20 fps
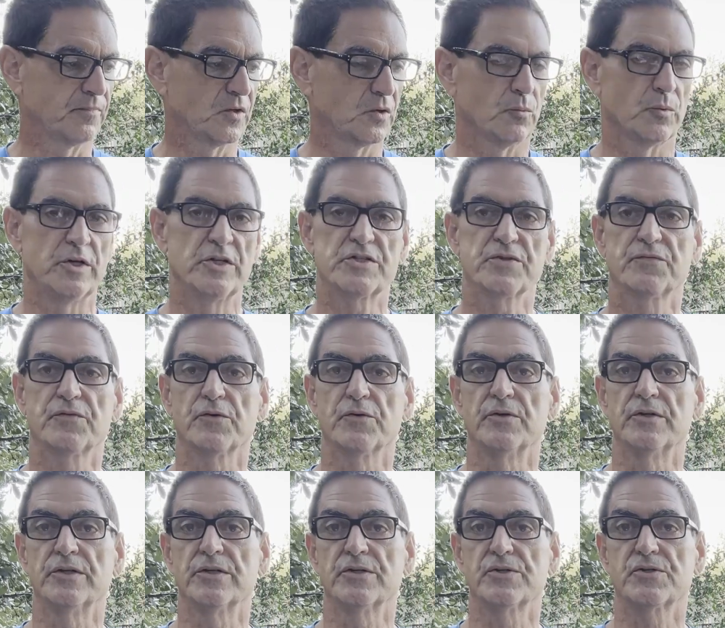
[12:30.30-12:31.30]
reason for
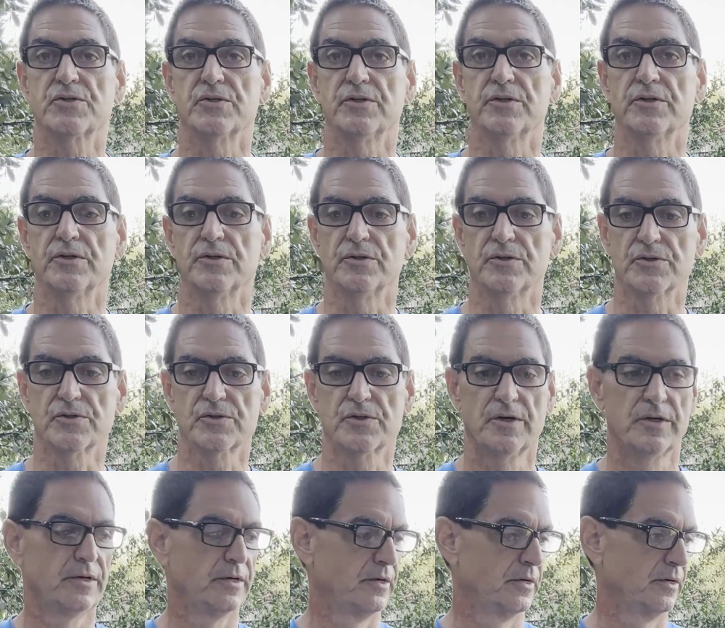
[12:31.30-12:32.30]
this is
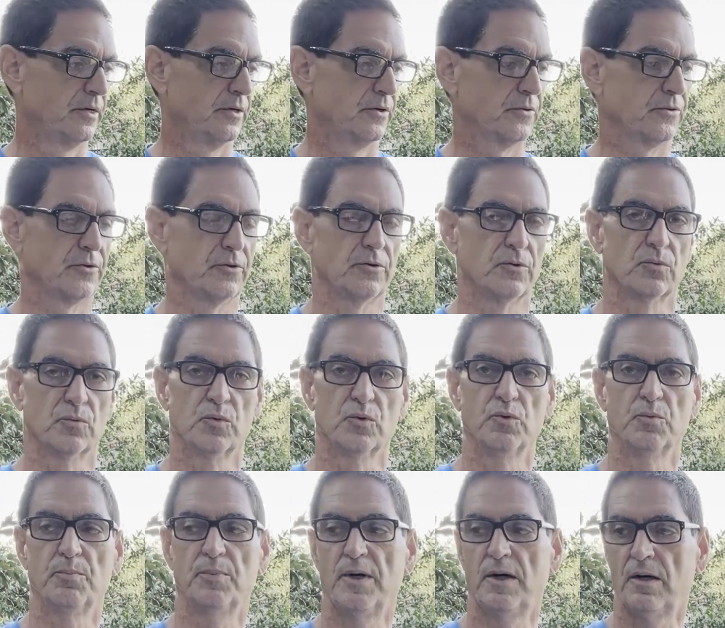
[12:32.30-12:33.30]
the
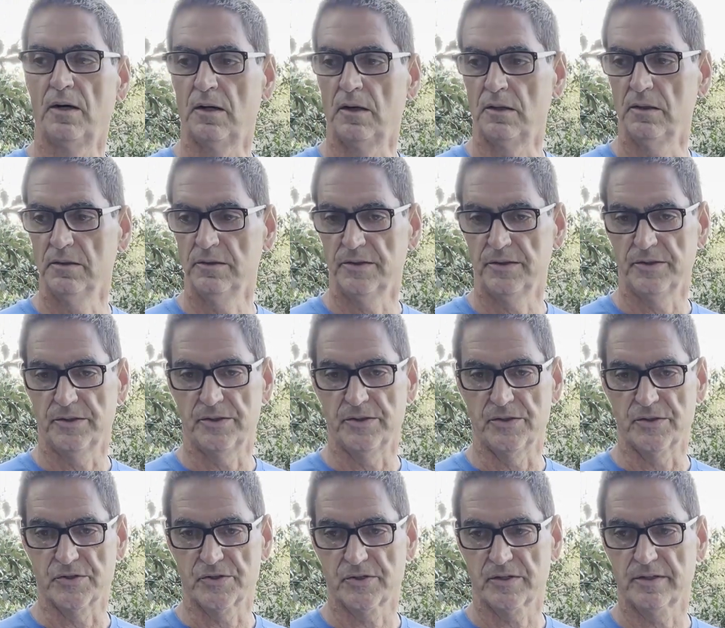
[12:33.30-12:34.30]
root ball
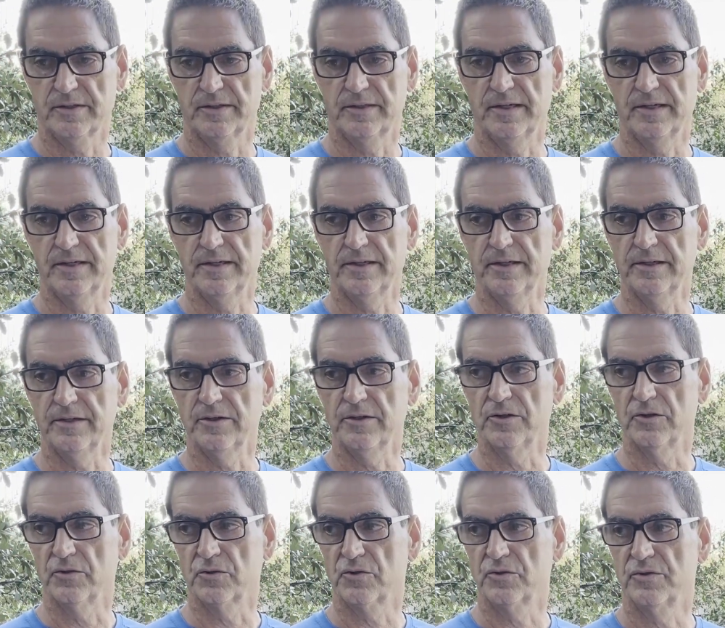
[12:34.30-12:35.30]
is getting
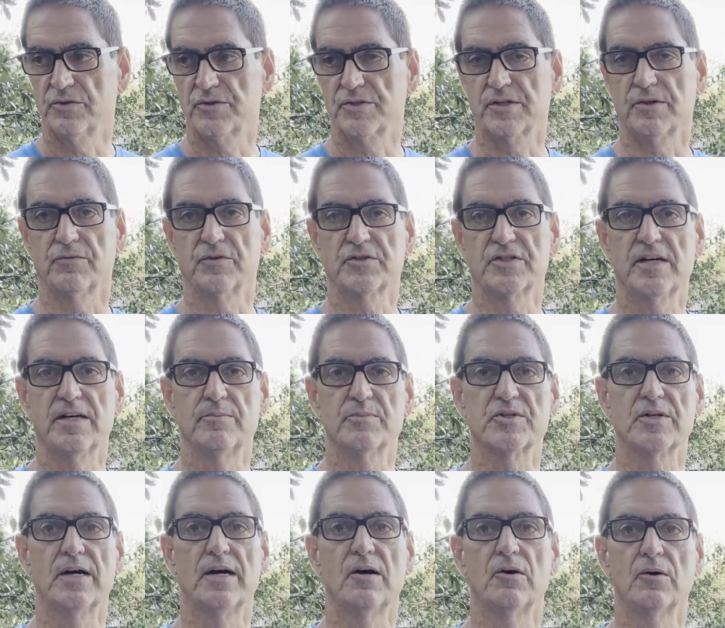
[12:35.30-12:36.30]
several times
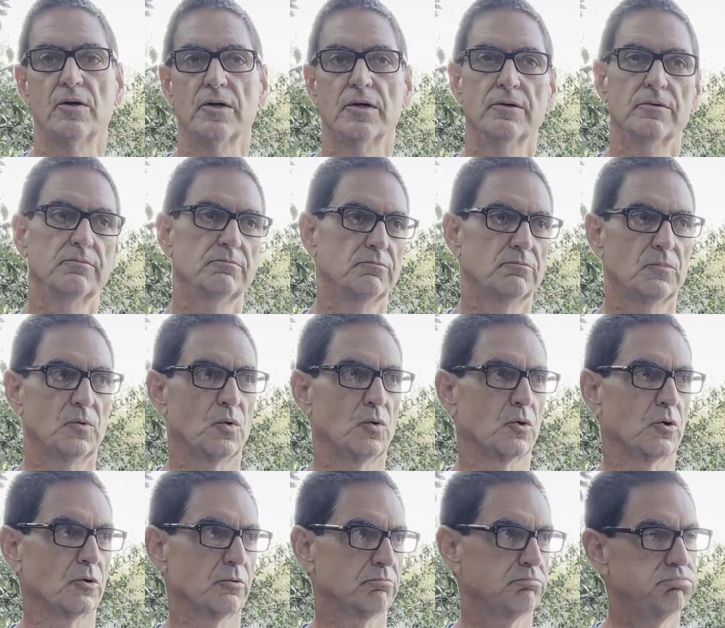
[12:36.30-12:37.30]
an hour,
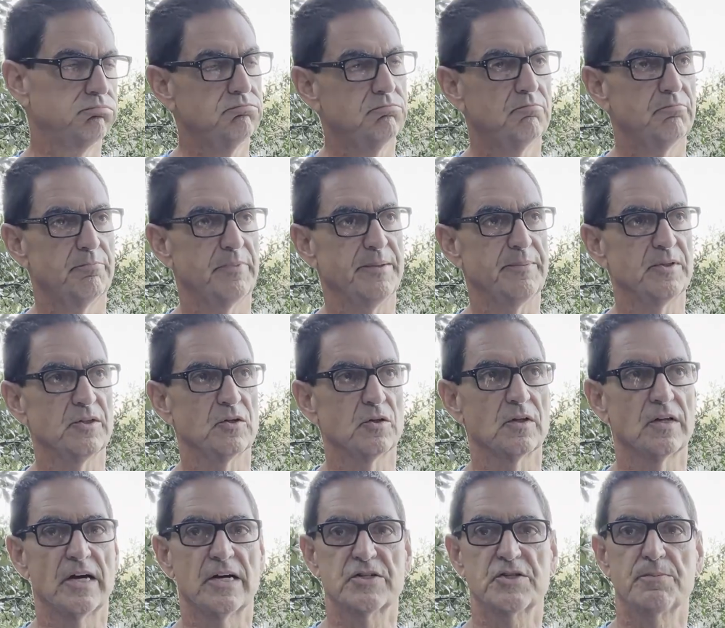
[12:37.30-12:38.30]
or maybe a little
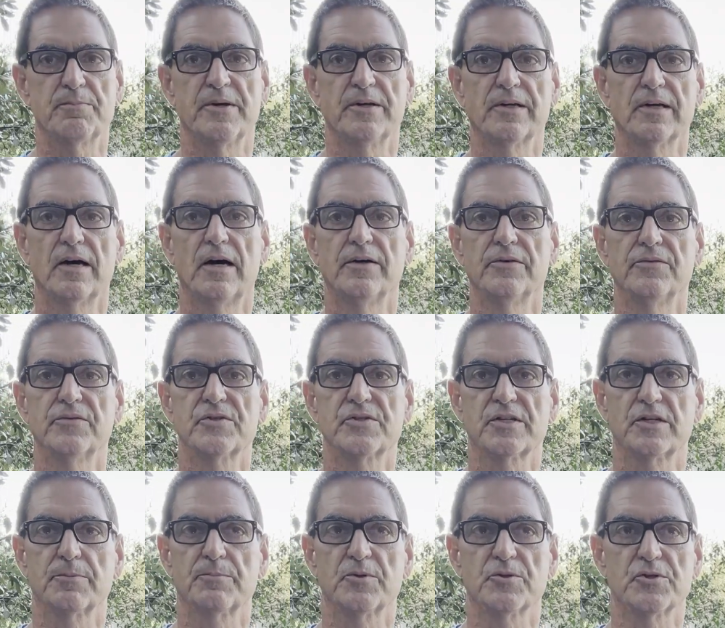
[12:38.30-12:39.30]
less depending how you
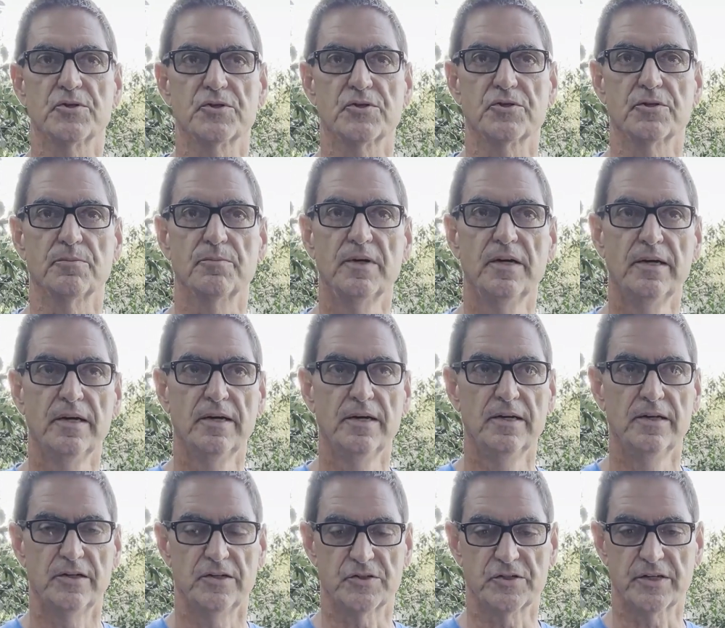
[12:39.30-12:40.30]
set up your system,
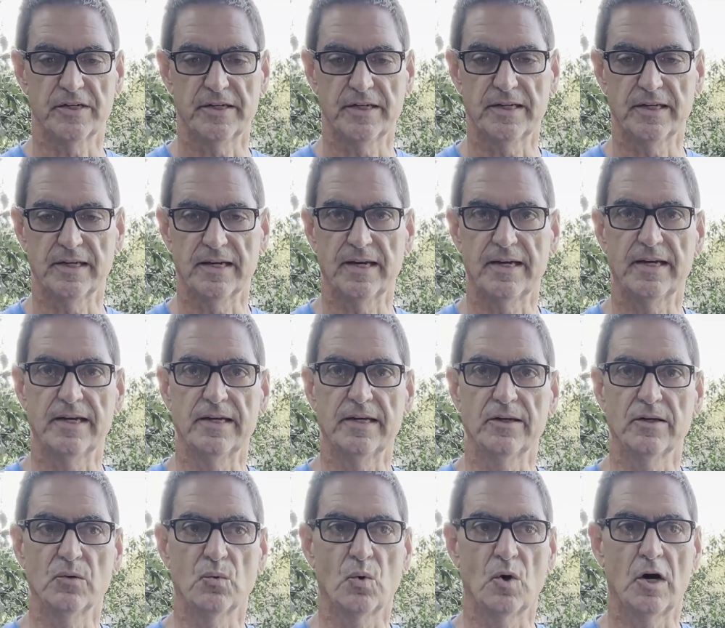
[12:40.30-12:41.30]
is getting
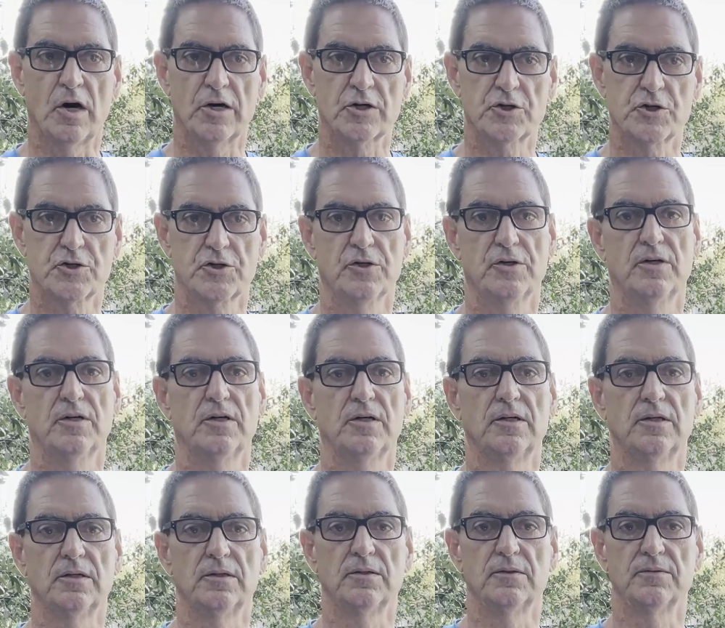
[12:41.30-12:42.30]
a wash
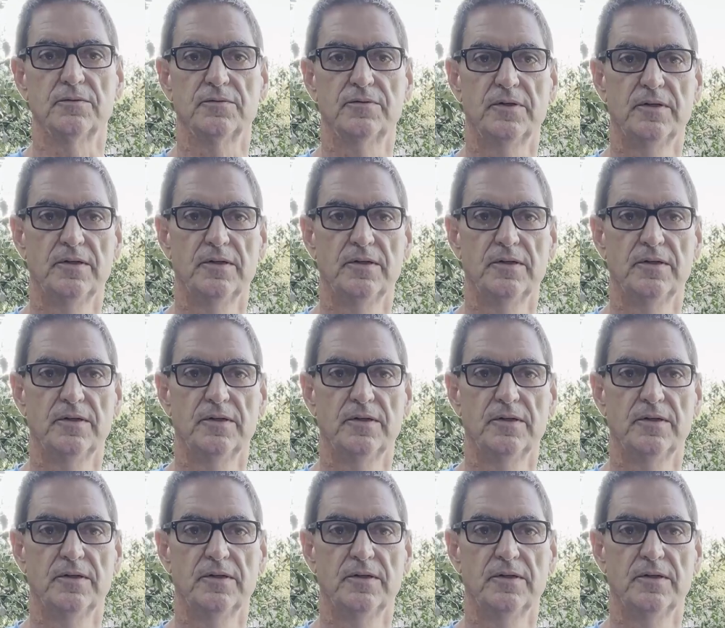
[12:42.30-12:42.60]
of